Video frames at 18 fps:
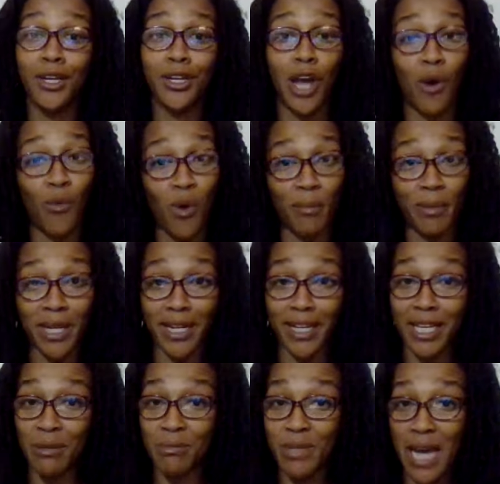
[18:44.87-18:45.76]
y'all want me to
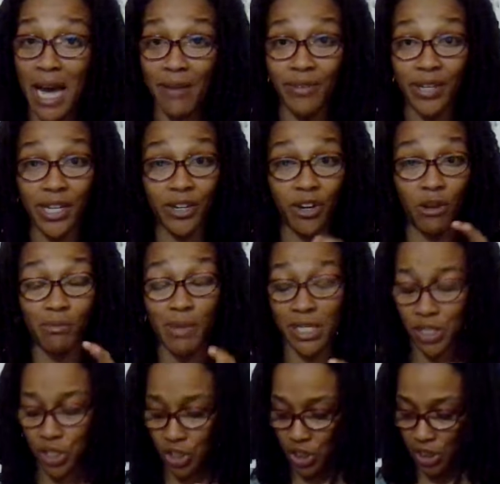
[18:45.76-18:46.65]
keep diving in on
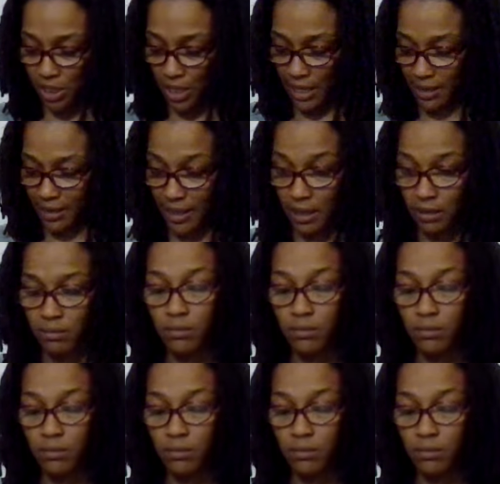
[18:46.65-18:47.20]
messages like this.